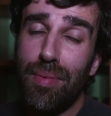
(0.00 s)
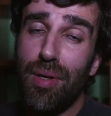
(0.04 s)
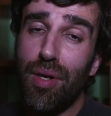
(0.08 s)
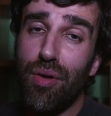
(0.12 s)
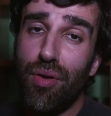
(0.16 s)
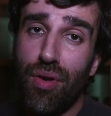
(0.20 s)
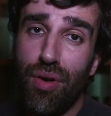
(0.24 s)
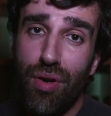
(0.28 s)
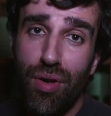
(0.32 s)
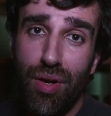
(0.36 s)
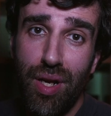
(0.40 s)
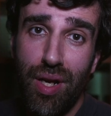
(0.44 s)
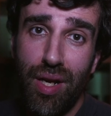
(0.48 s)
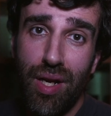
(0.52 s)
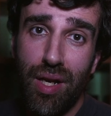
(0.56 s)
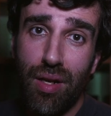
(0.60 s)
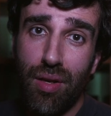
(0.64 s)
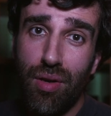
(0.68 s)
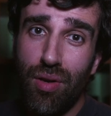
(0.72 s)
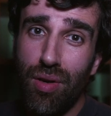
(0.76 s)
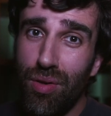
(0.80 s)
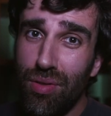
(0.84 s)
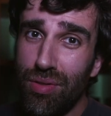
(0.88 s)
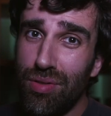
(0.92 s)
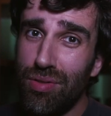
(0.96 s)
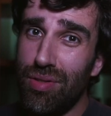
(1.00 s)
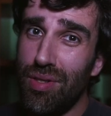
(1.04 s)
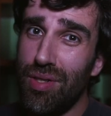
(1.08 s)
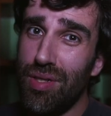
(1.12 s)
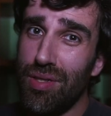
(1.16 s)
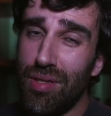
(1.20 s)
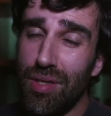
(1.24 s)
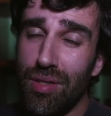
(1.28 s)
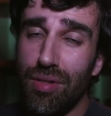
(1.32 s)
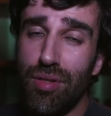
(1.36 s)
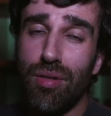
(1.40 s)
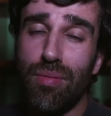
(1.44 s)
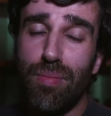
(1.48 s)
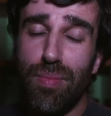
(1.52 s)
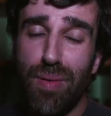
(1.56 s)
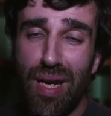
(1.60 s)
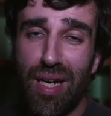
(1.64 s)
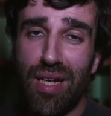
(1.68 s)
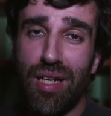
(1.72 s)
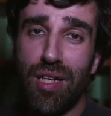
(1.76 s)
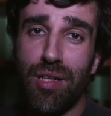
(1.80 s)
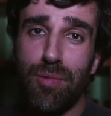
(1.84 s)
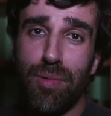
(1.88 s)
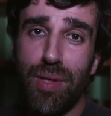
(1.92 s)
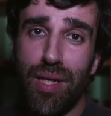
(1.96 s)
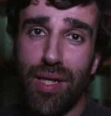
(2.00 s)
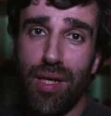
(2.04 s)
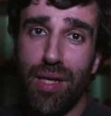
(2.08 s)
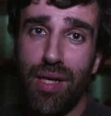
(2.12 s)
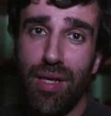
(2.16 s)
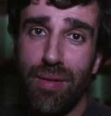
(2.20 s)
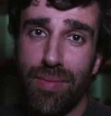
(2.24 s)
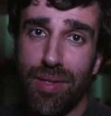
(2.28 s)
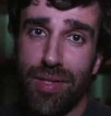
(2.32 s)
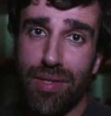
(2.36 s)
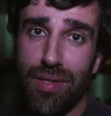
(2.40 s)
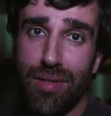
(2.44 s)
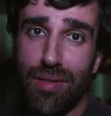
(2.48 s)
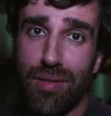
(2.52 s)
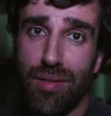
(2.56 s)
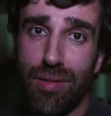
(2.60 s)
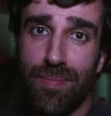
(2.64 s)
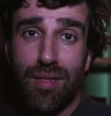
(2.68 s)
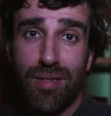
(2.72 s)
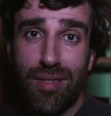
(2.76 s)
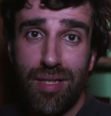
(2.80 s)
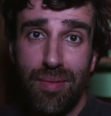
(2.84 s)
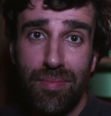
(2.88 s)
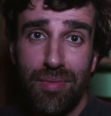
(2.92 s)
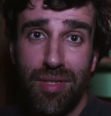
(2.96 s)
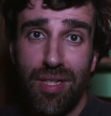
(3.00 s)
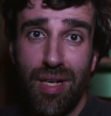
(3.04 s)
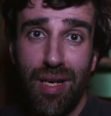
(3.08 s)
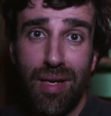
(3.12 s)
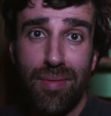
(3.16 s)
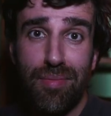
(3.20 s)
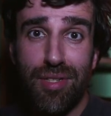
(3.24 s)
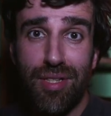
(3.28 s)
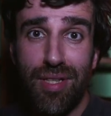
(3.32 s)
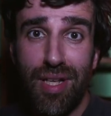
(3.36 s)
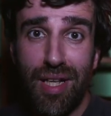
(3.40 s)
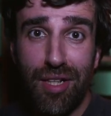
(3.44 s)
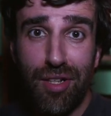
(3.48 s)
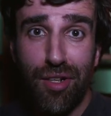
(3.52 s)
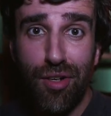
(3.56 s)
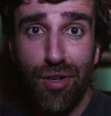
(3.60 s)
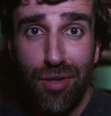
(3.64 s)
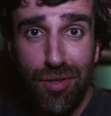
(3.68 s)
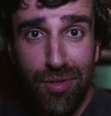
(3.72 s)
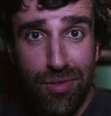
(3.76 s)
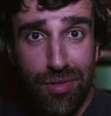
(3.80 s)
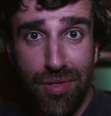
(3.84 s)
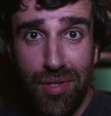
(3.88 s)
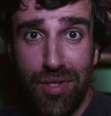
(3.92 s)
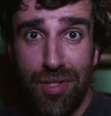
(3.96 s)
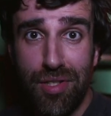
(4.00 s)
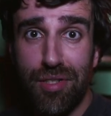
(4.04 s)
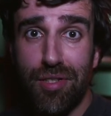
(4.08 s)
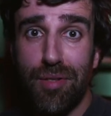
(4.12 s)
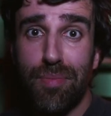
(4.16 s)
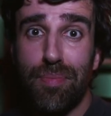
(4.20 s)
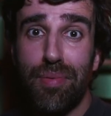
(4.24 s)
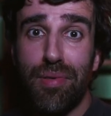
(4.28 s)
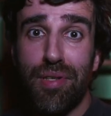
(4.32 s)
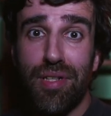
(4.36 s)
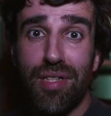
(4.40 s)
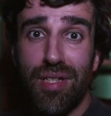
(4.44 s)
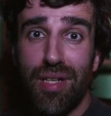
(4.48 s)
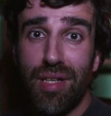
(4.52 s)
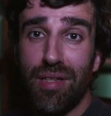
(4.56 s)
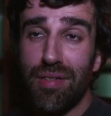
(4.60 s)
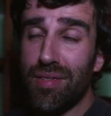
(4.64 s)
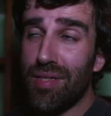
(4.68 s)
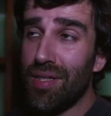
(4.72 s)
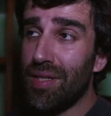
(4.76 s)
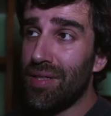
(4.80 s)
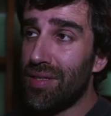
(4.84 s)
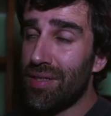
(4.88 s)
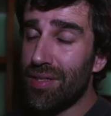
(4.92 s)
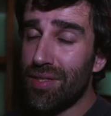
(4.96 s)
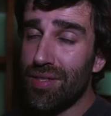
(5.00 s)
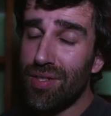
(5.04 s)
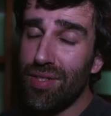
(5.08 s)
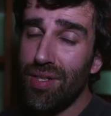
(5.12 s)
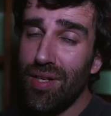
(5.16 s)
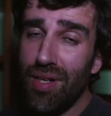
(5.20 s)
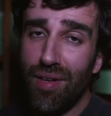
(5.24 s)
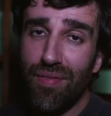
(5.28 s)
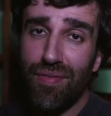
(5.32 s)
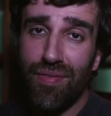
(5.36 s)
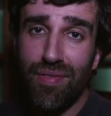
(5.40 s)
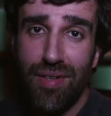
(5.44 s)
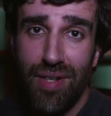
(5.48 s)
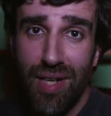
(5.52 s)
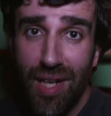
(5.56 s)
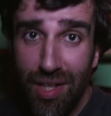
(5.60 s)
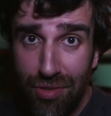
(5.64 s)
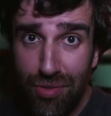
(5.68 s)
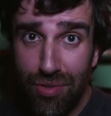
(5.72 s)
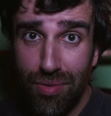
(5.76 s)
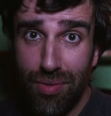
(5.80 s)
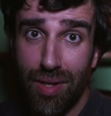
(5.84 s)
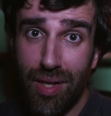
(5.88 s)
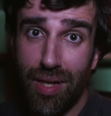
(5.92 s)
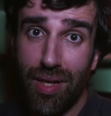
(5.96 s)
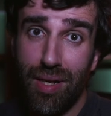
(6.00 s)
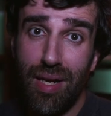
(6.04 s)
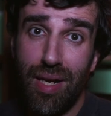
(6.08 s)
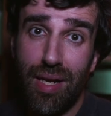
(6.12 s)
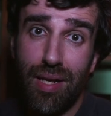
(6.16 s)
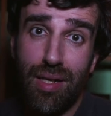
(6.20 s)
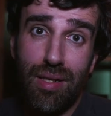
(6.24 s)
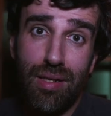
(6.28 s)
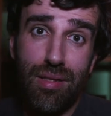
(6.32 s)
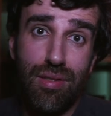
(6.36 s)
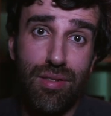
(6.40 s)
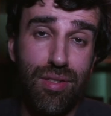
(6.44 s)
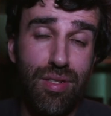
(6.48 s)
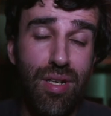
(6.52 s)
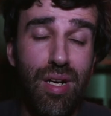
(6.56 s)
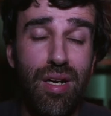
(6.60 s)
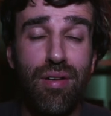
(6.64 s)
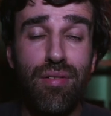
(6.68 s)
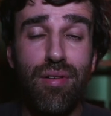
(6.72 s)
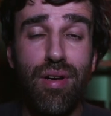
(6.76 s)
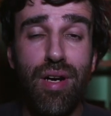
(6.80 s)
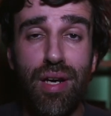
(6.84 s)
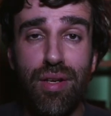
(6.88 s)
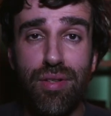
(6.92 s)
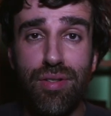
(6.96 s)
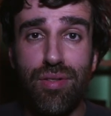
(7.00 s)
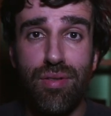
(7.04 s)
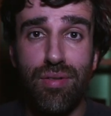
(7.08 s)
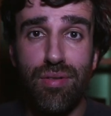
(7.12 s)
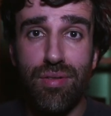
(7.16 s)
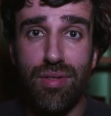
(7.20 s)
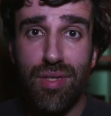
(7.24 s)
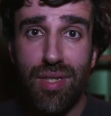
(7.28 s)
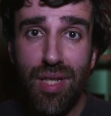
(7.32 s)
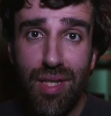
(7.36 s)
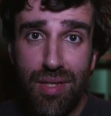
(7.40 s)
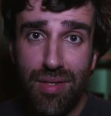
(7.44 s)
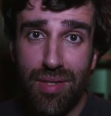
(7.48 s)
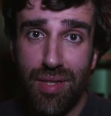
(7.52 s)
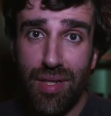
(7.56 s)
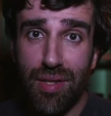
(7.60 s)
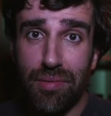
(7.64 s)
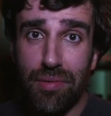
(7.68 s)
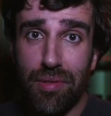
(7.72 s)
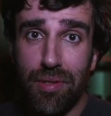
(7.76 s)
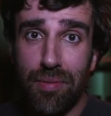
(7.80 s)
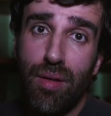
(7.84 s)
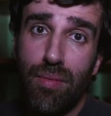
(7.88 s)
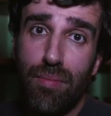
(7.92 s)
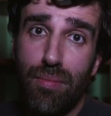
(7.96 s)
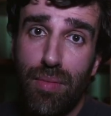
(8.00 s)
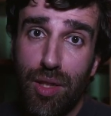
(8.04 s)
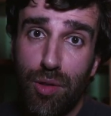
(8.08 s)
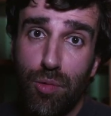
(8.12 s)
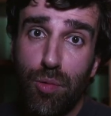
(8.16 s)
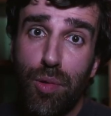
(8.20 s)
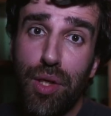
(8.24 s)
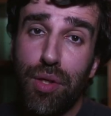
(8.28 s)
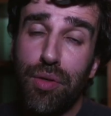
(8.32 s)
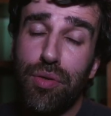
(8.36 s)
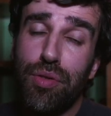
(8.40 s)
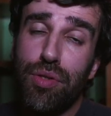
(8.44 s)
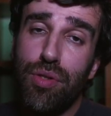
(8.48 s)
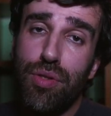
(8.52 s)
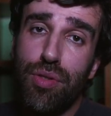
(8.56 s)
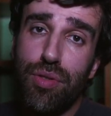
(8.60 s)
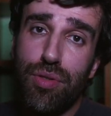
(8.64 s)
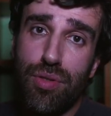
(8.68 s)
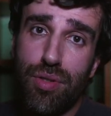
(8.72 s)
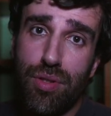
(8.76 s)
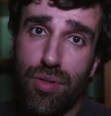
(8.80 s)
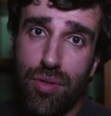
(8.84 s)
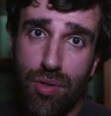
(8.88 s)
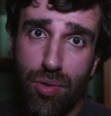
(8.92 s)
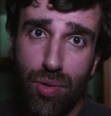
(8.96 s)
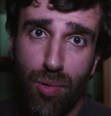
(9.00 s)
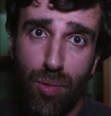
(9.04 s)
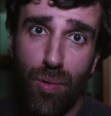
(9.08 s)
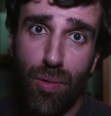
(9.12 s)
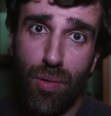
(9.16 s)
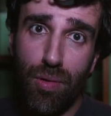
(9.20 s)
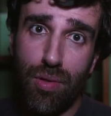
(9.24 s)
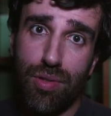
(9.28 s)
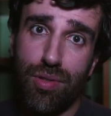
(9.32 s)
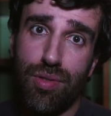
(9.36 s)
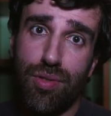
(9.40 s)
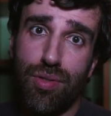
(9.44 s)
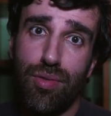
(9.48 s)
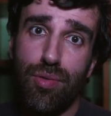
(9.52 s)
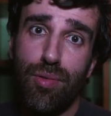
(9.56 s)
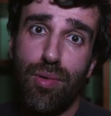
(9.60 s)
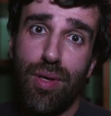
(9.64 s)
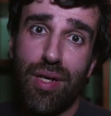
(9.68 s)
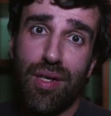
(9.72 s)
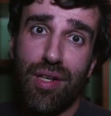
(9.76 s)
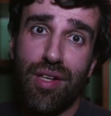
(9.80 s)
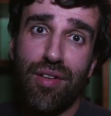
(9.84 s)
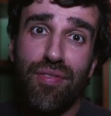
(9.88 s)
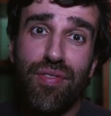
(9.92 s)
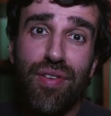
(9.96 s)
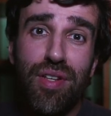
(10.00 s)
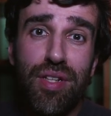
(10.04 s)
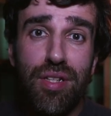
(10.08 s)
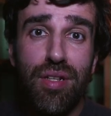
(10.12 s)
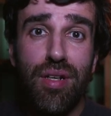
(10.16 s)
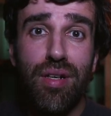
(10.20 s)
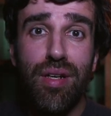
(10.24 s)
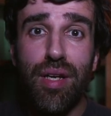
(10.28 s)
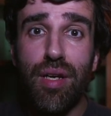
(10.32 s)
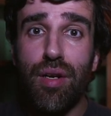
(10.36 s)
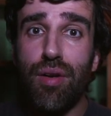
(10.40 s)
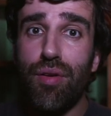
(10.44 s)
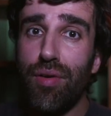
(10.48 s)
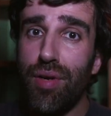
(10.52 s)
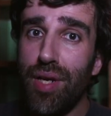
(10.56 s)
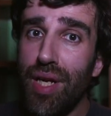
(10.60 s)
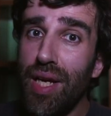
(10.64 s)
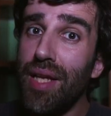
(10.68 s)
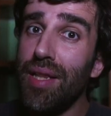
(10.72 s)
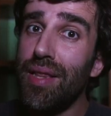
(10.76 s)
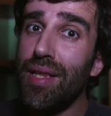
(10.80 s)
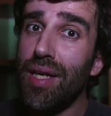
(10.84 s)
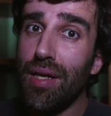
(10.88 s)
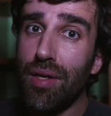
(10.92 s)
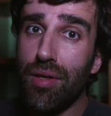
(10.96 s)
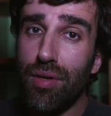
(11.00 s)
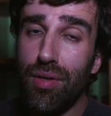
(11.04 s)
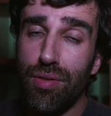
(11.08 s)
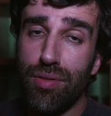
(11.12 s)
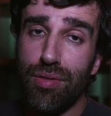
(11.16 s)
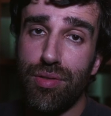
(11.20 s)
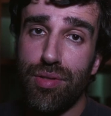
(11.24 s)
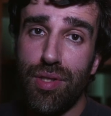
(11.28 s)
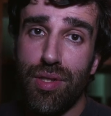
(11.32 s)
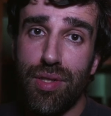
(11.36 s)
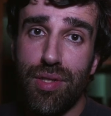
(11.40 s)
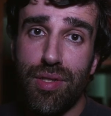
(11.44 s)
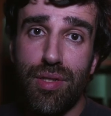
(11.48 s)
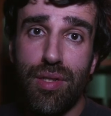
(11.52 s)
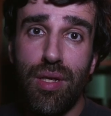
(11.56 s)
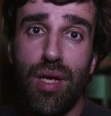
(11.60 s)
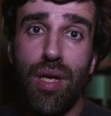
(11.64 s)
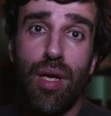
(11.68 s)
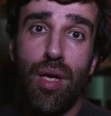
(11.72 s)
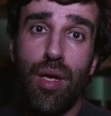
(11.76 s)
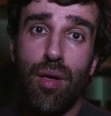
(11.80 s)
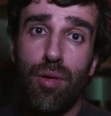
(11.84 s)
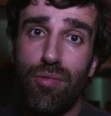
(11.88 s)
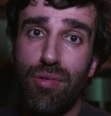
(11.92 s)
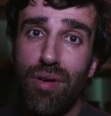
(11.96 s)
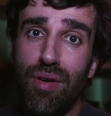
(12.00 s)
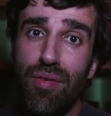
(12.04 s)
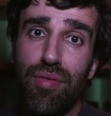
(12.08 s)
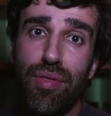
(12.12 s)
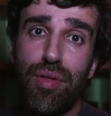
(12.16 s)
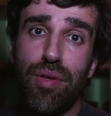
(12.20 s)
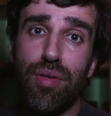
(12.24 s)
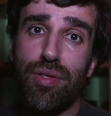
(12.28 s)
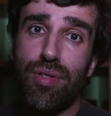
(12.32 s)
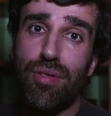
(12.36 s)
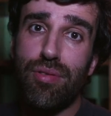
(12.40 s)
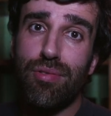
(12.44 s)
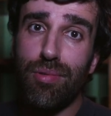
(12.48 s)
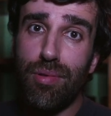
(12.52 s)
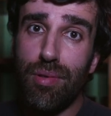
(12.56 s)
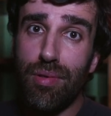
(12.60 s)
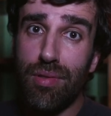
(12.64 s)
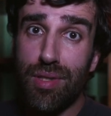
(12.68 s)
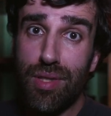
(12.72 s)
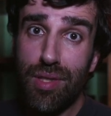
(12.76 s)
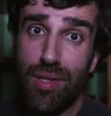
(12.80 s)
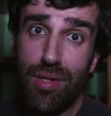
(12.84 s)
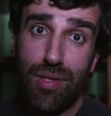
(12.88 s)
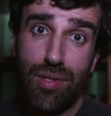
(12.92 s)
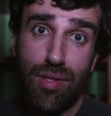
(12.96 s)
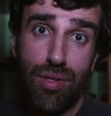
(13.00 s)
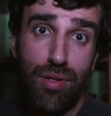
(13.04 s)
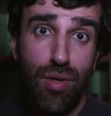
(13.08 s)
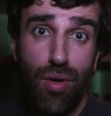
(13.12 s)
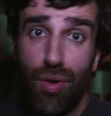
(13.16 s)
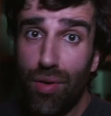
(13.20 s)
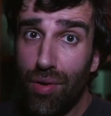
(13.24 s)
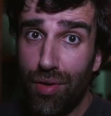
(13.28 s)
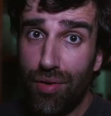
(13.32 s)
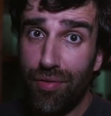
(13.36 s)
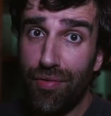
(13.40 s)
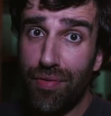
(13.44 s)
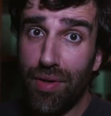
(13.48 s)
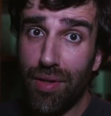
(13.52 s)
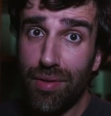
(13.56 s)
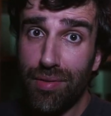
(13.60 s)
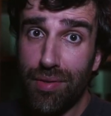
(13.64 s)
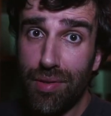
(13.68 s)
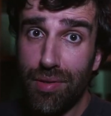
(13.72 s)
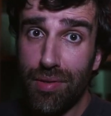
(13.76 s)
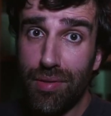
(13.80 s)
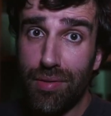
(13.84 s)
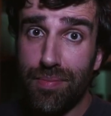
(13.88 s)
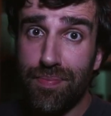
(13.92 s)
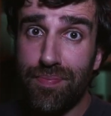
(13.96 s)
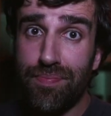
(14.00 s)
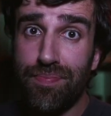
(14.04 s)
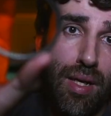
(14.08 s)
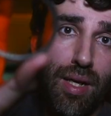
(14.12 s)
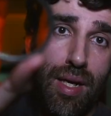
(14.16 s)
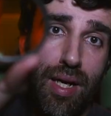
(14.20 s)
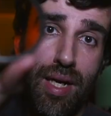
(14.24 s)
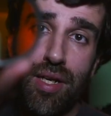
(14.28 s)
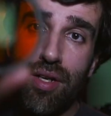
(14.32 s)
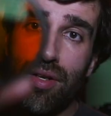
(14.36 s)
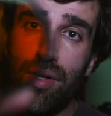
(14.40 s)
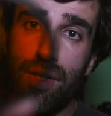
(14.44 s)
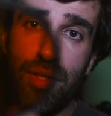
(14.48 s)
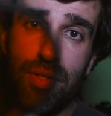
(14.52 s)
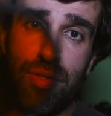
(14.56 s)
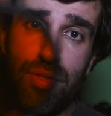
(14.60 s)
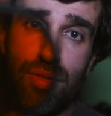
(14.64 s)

about creating contrast in your black and white images. Sometimes that contrast presents itself naturally, like at sunrise or sunset, but we could use tools to artificially create that contrast. One of those tools is color filters. I only